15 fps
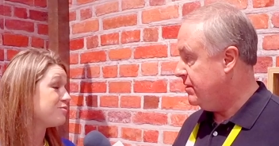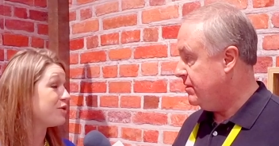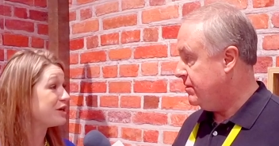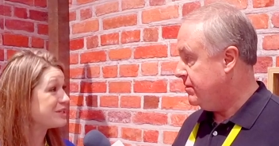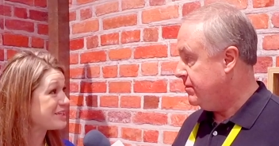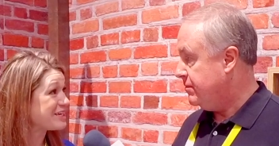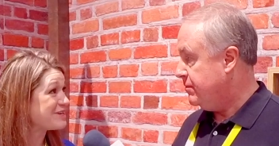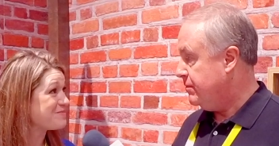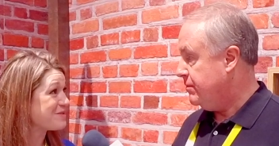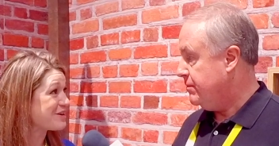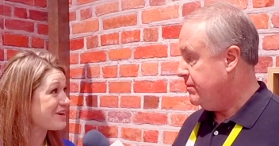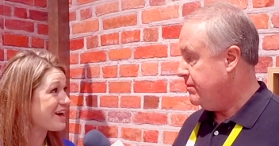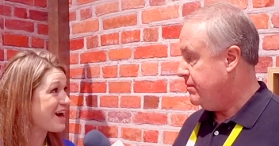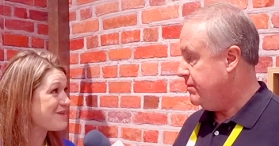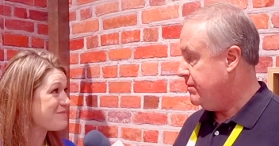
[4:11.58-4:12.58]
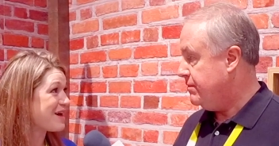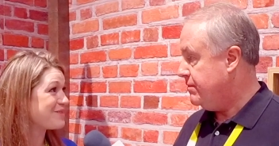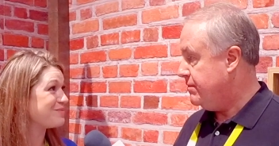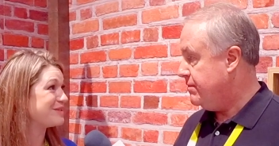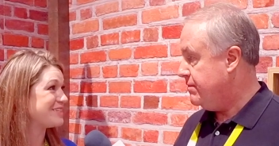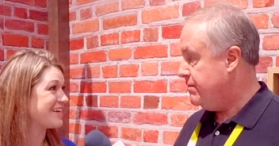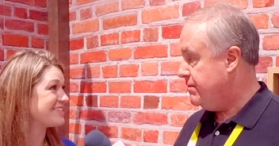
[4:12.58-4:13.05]
Speaker 1: Wanting to keep your
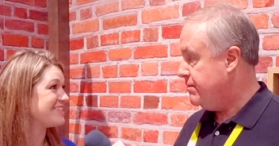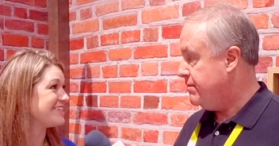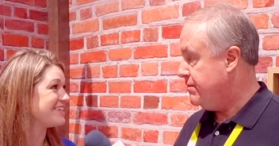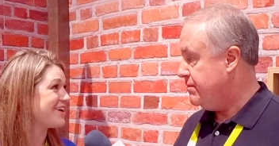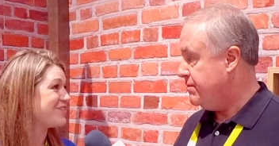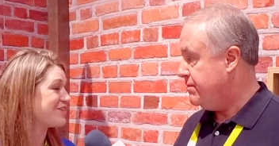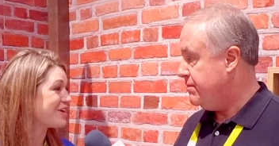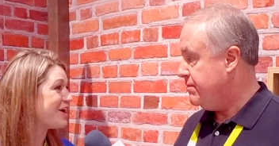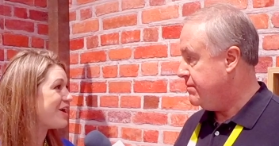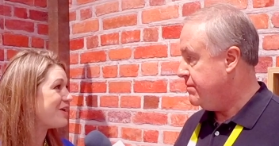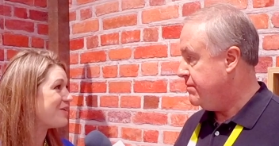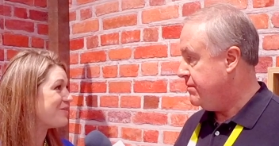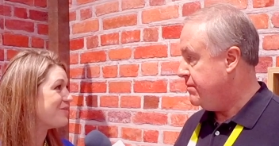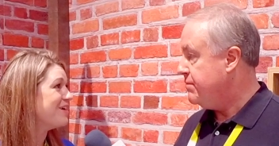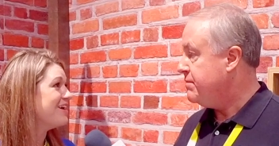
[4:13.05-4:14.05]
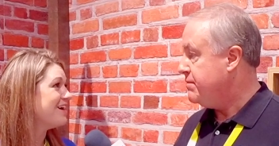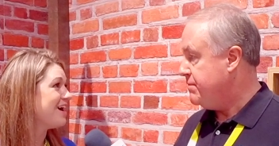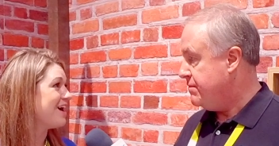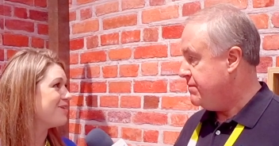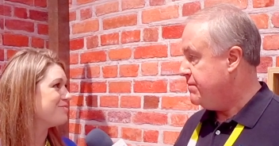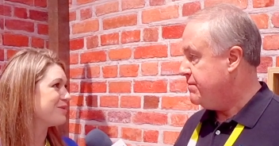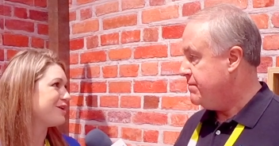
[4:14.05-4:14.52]
iPad protected on the go,
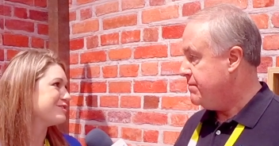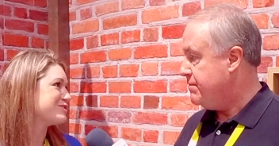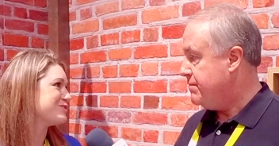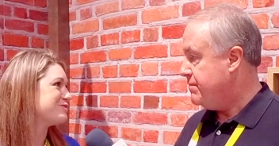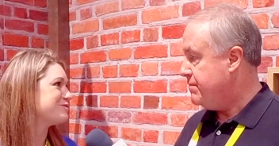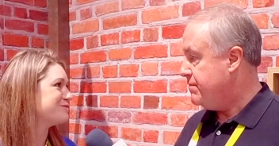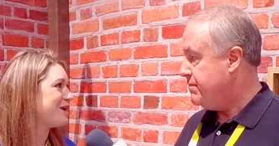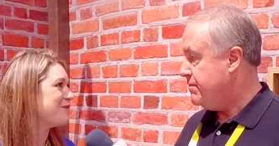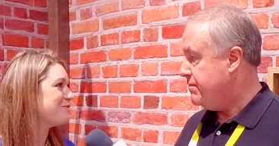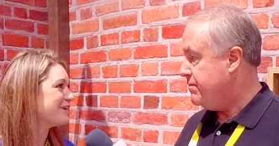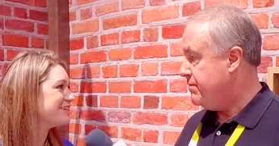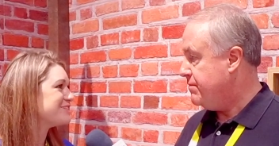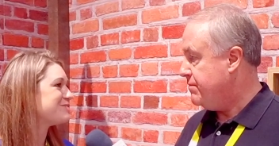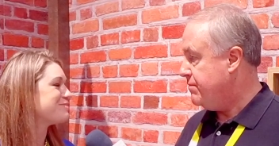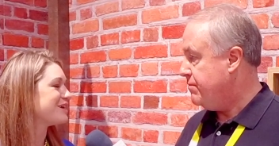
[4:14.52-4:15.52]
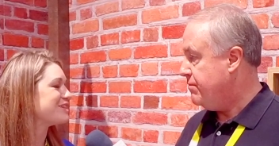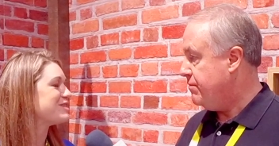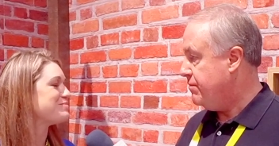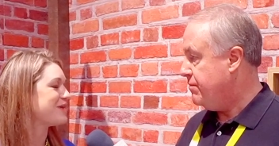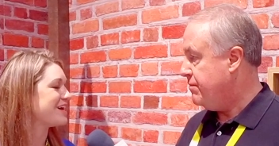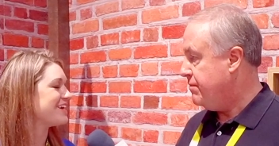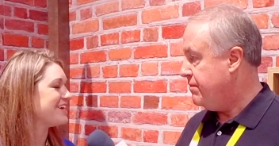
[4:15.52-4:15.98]
um, but also not wanting to break
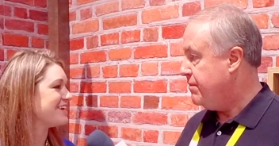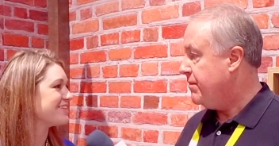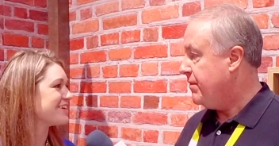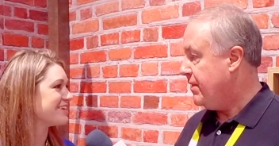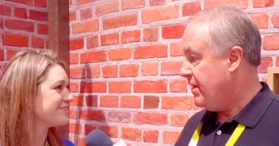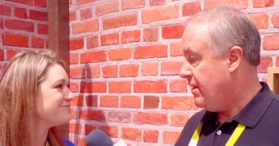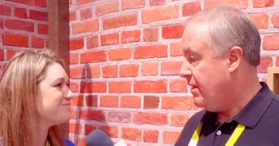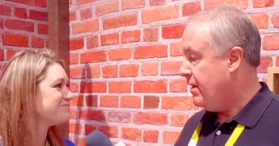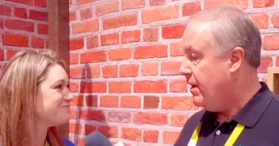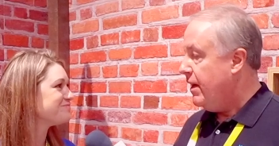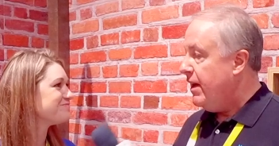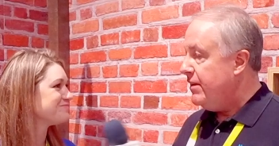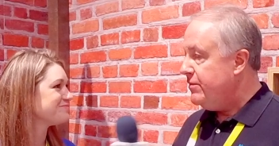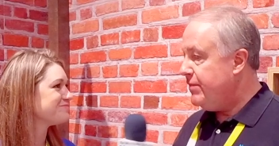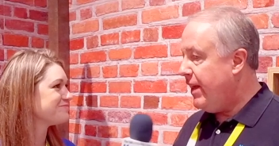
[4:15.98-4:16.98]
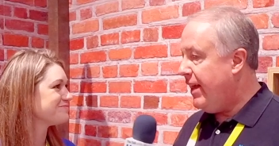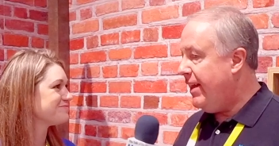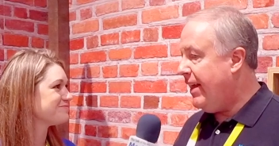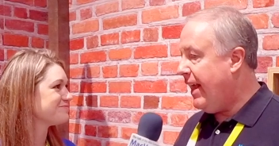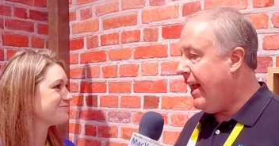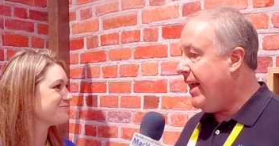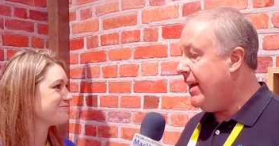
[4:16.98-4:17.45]
the bank either
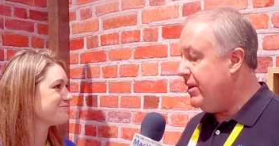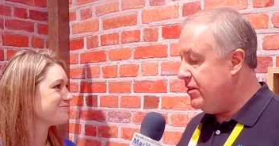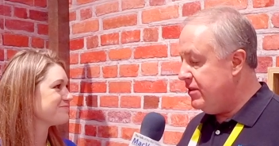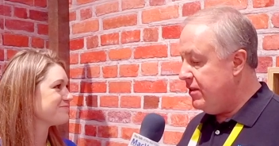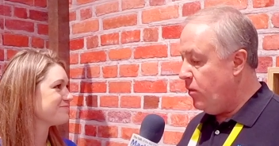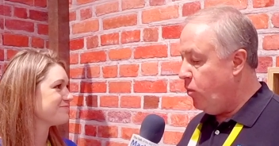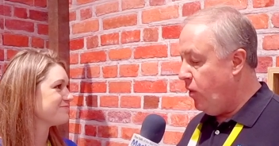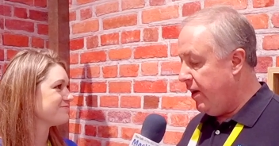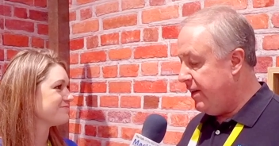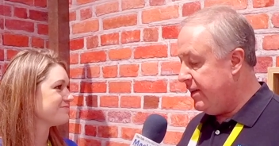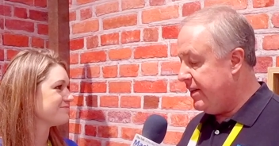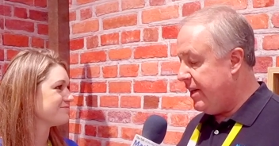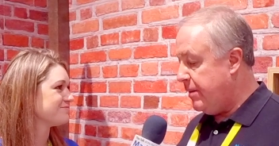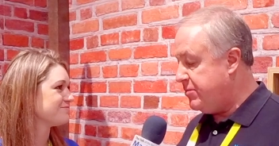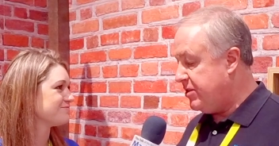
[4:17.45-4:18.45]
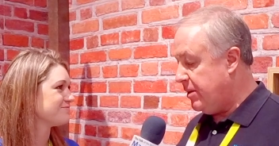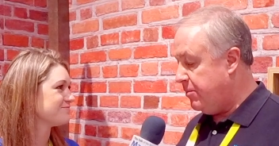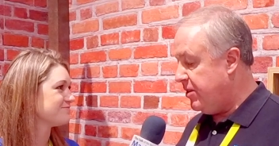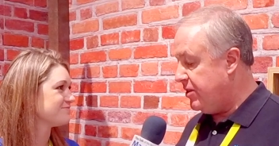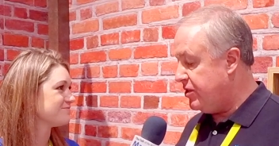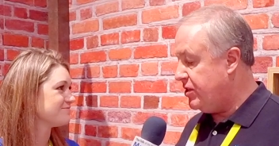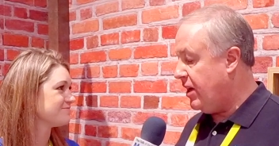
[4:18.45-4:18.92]
Speaker 2: and wanting to keep some of
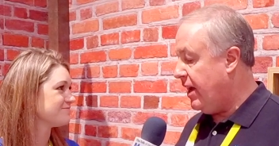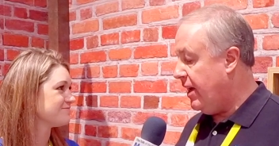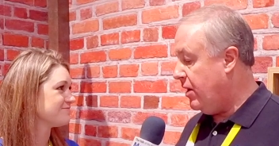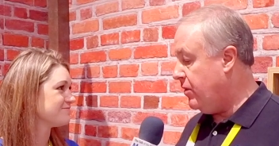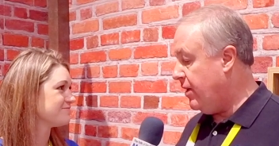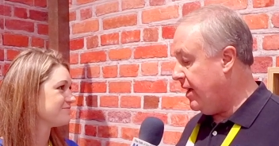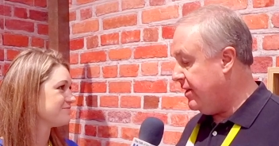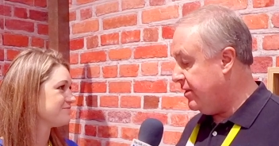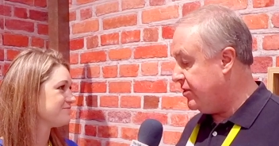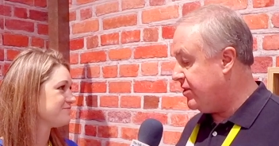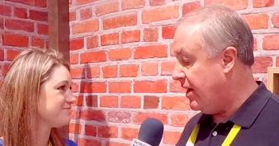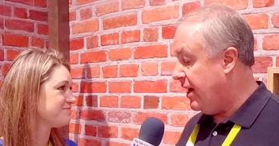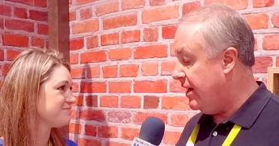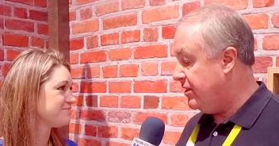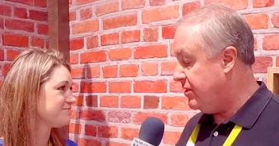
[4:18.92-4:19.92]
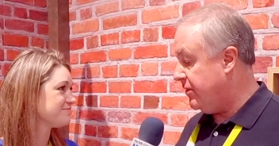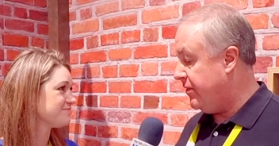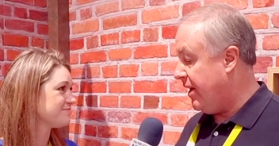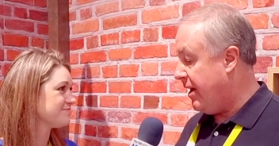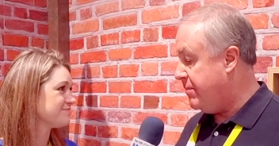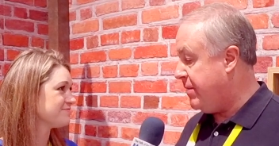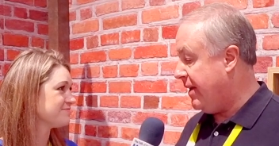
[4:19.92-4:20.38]
the style and the size of the
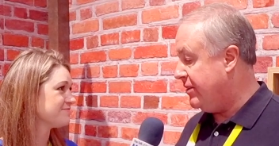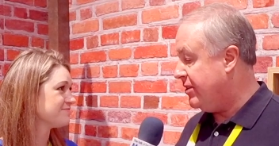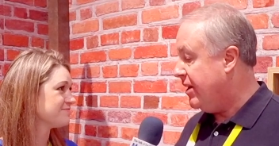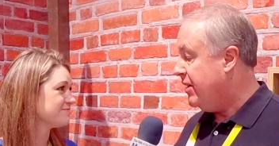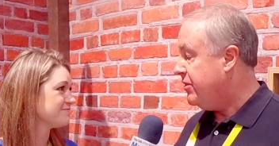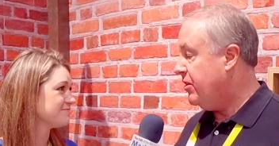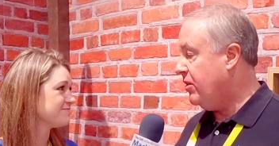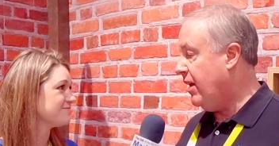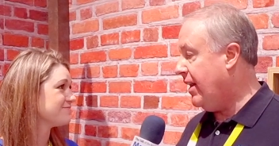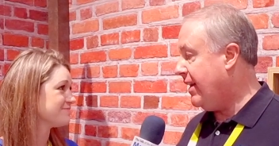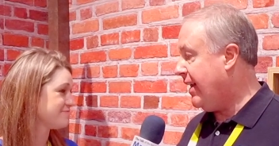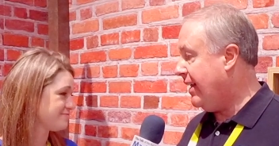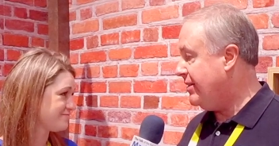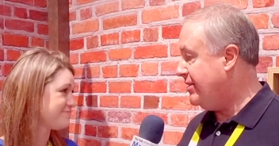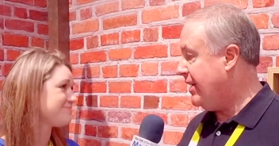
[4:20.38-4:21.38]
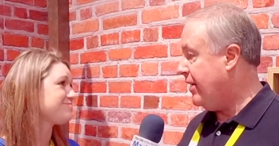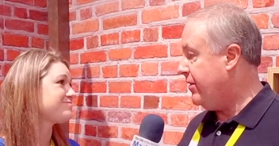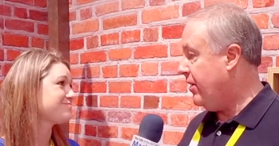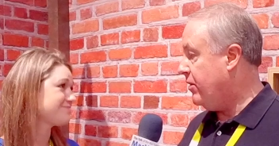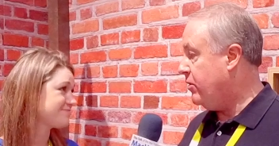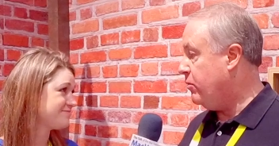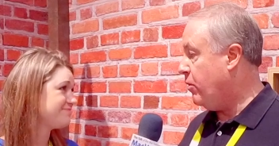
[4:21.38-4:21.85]
iPads. There are a lot of cases out
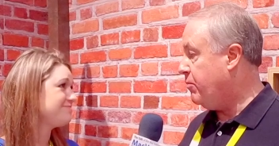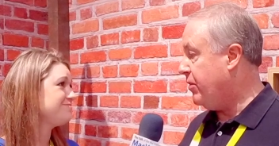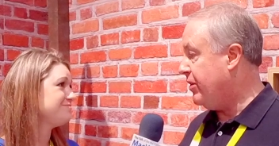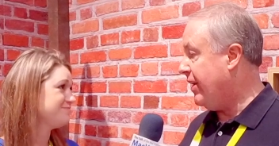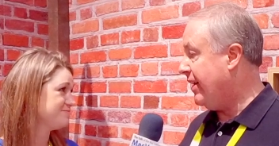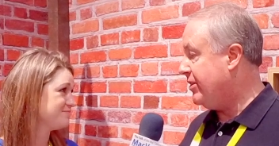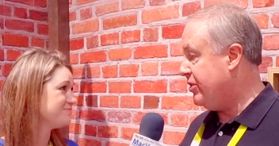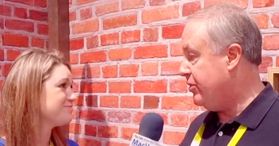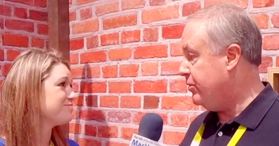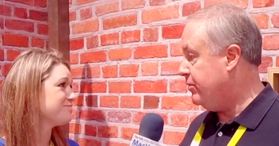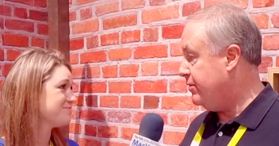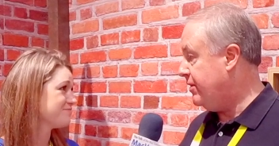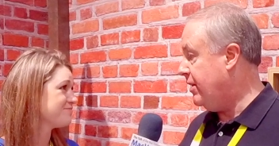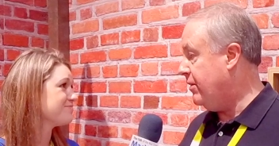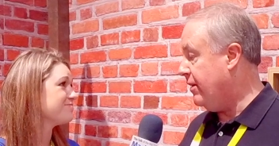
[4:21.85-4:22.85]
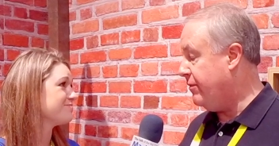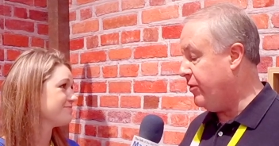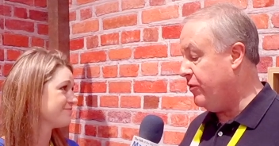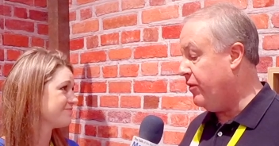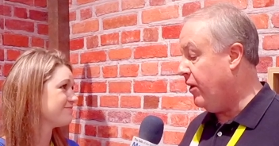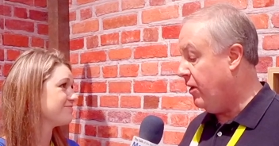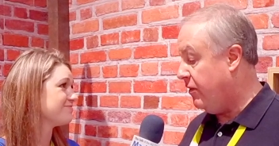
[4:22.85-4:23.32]
there that will protect you, you know, if you
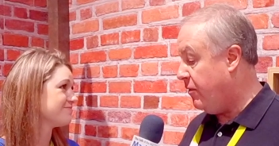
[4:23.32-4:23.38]
fall